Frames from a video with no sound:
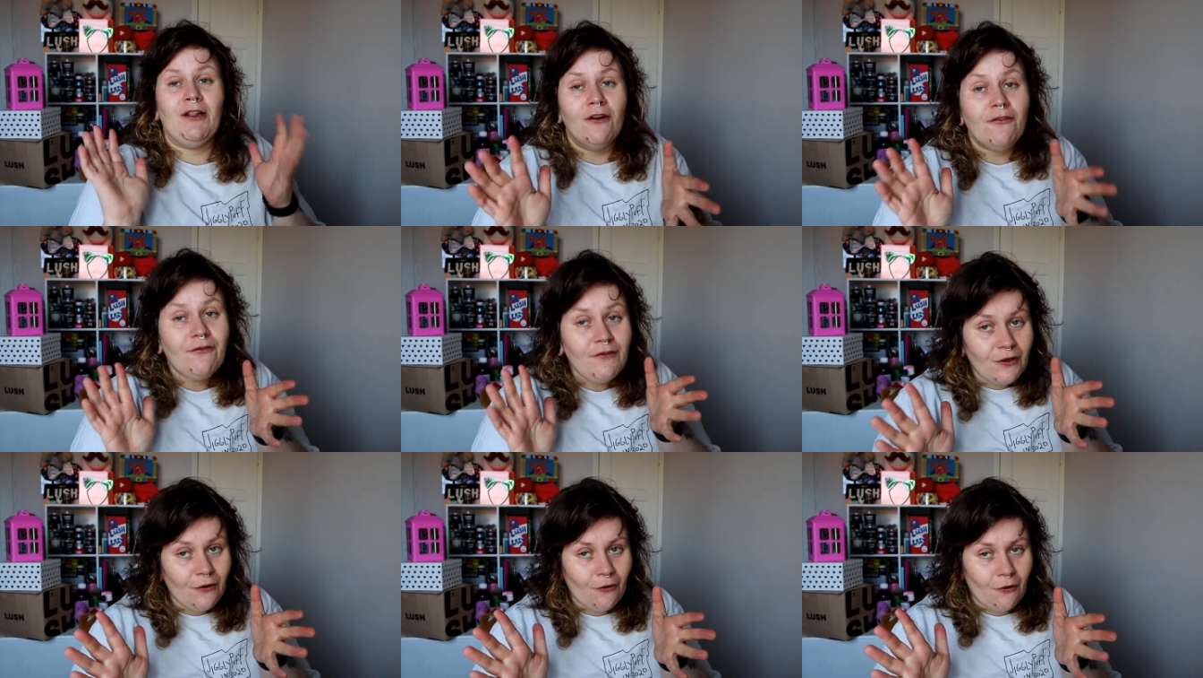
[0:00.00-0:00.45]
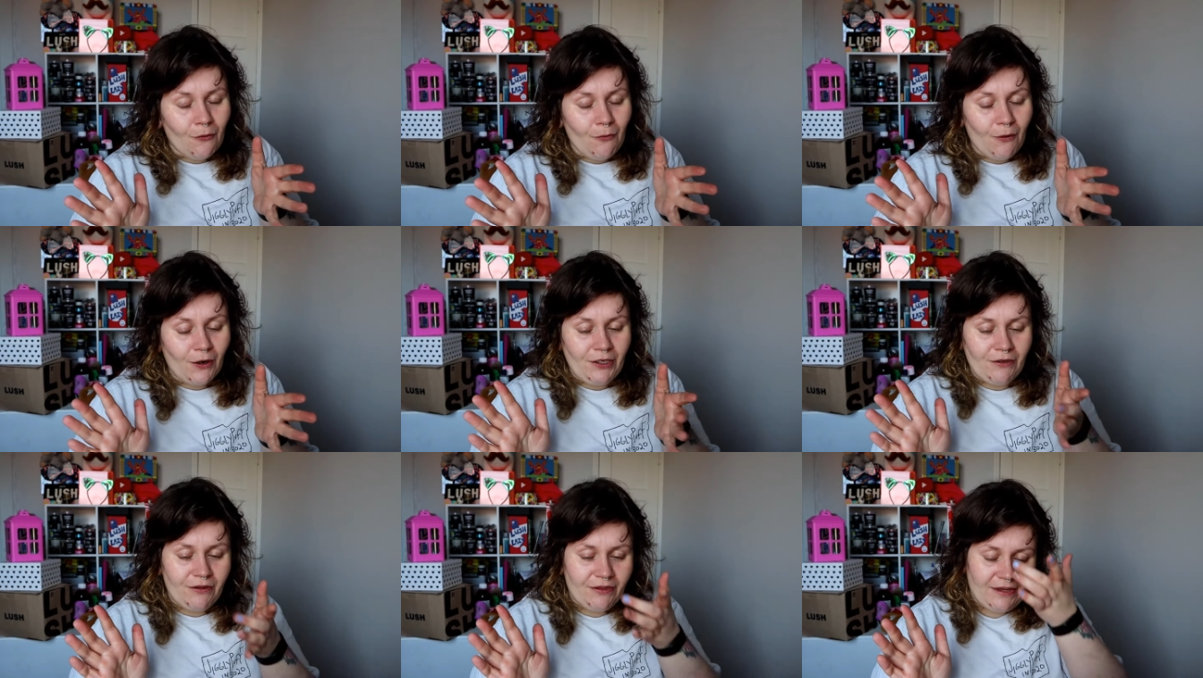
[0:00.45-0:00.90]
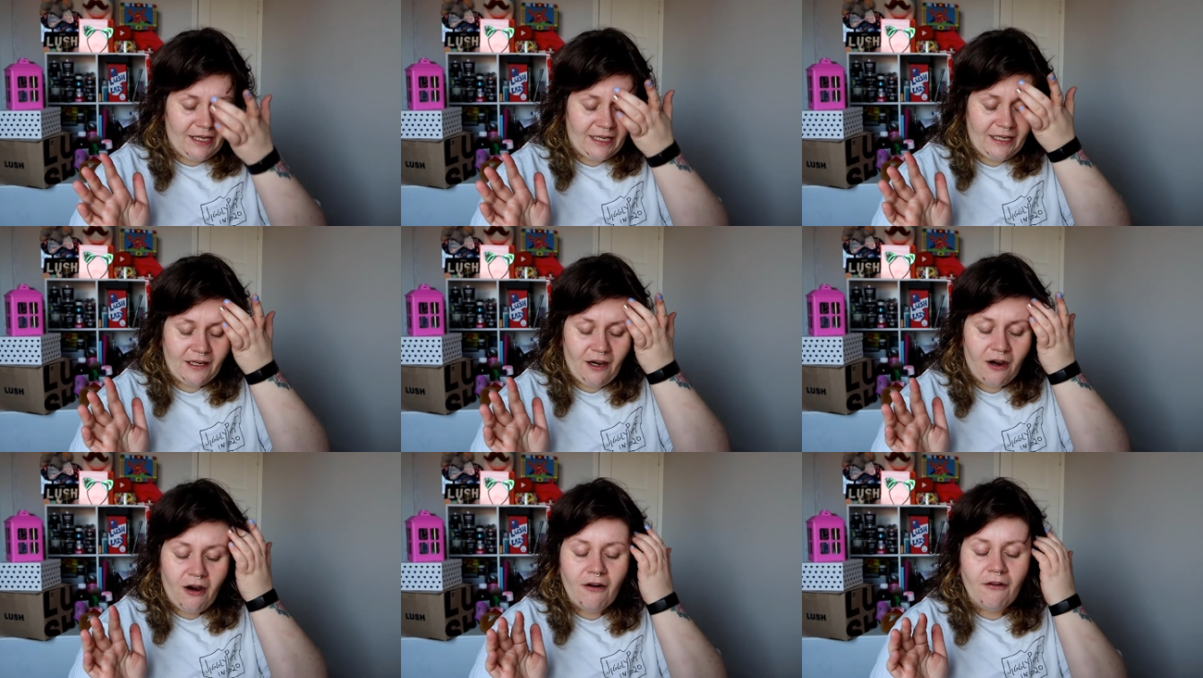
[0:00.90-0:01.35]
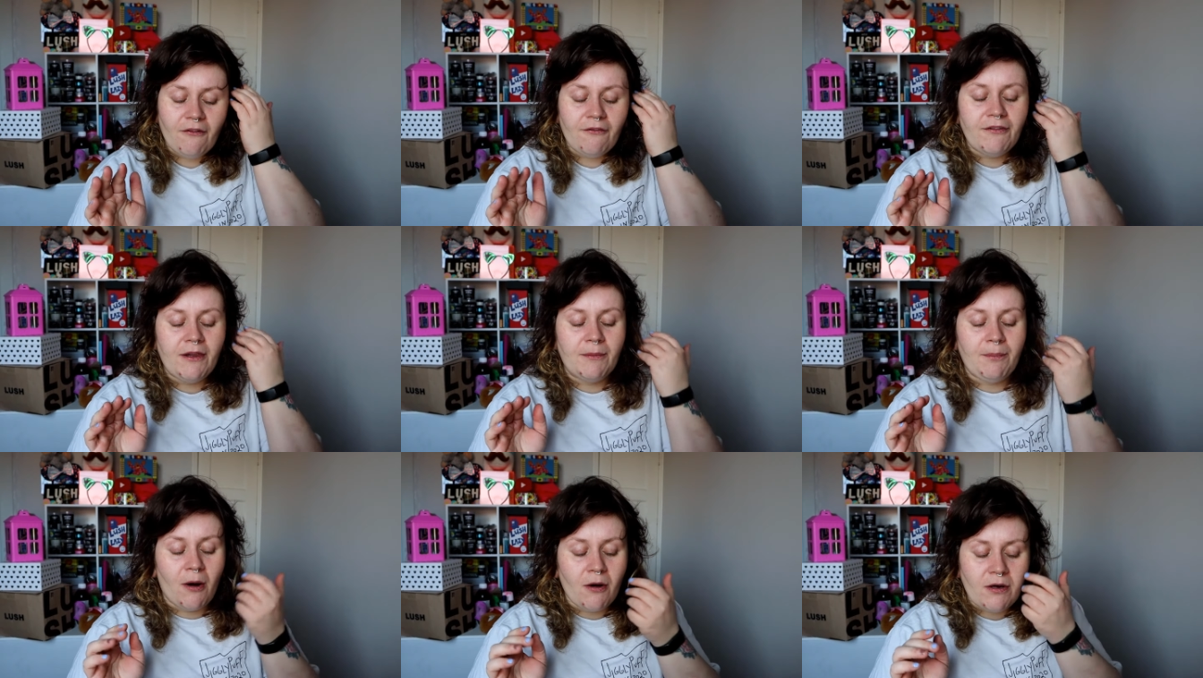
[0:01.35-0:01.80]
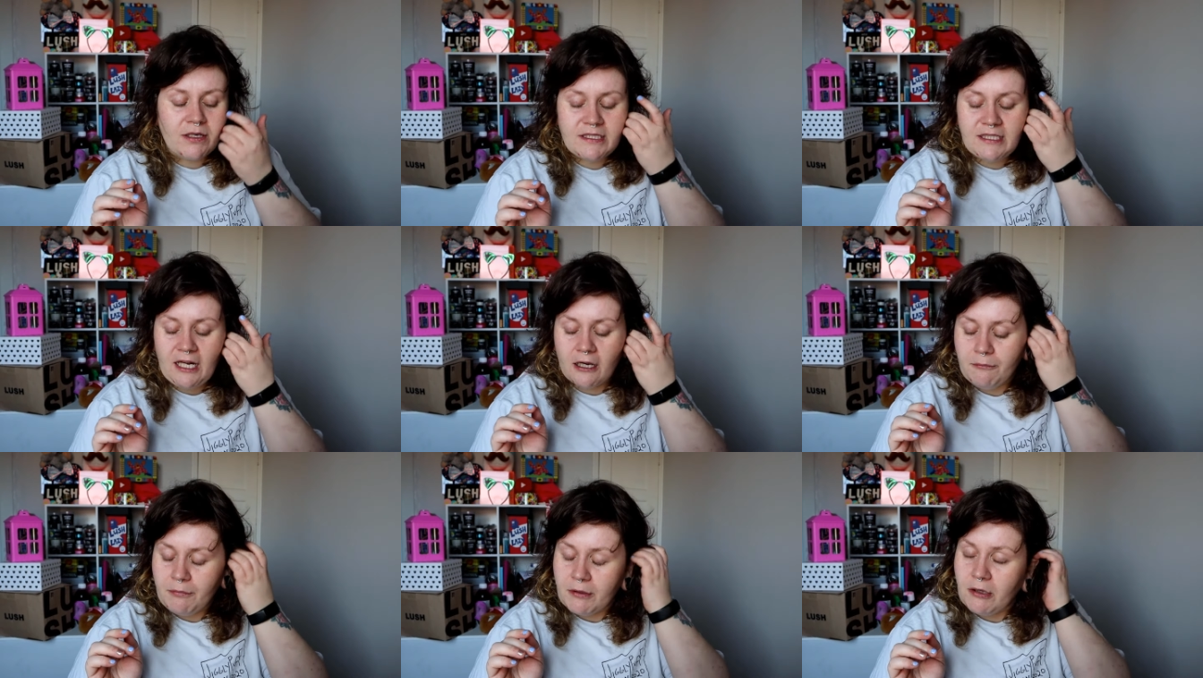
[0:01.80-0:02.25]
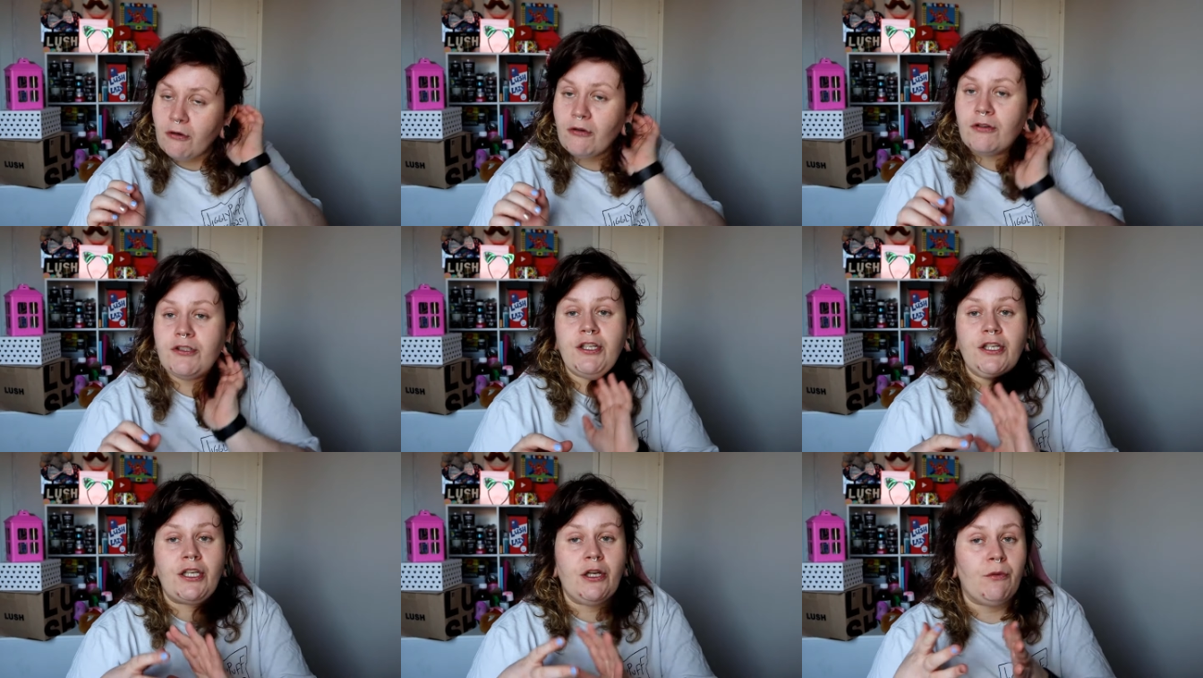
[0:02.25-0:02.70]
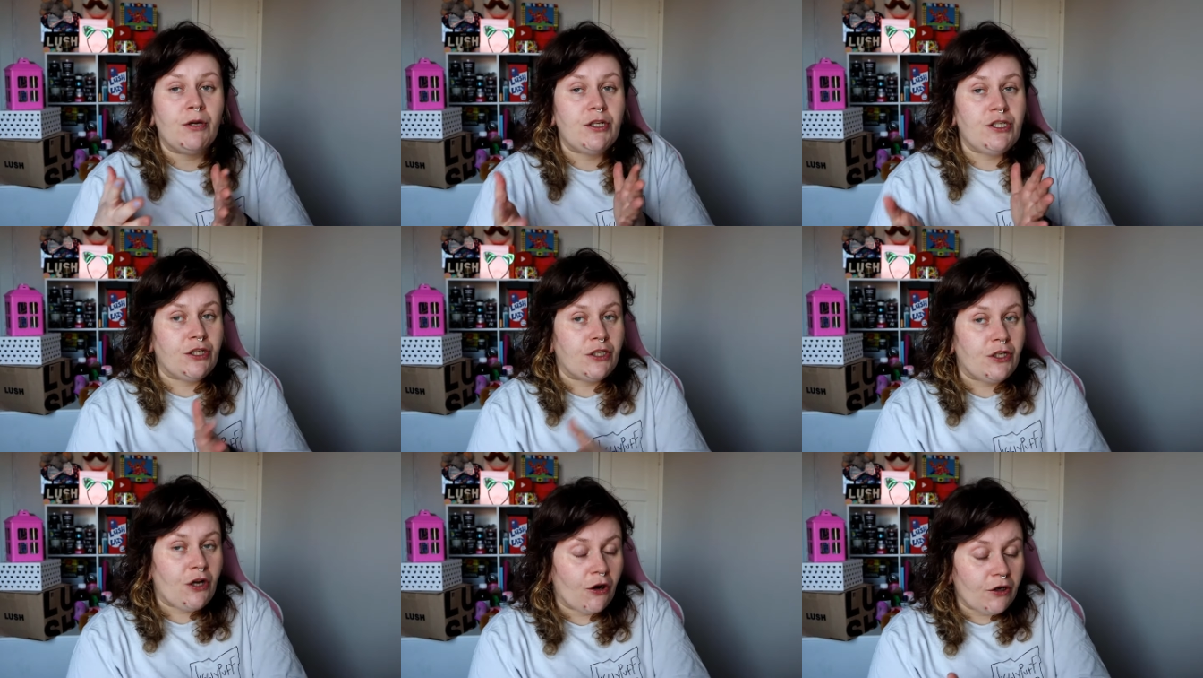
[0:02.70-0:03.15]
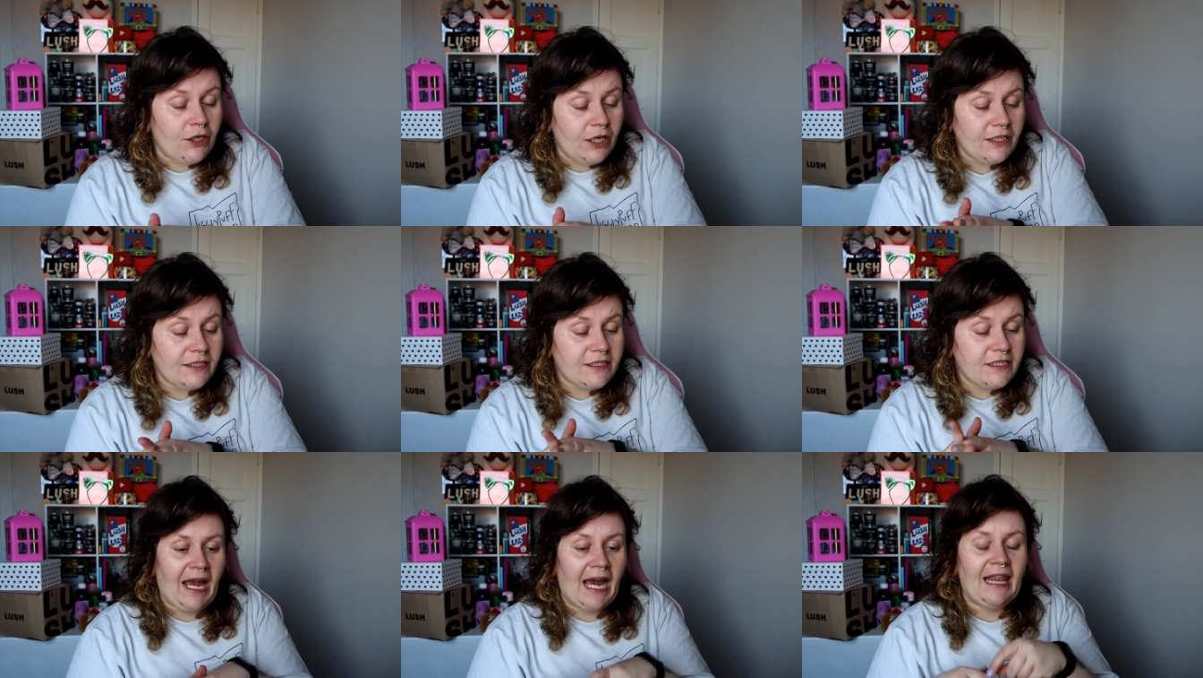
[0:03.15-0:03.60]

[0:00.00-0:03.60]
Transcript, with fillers: love to know what you think of the box down below. Do you wish you got it?